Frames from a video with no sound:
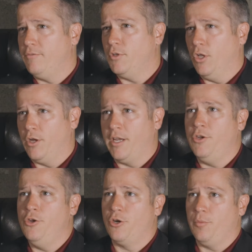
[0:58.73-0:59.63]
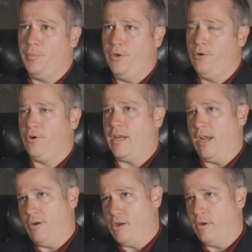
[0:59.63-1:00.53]
have to log into your computer,
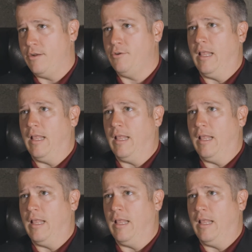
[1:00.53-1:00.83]
carry around your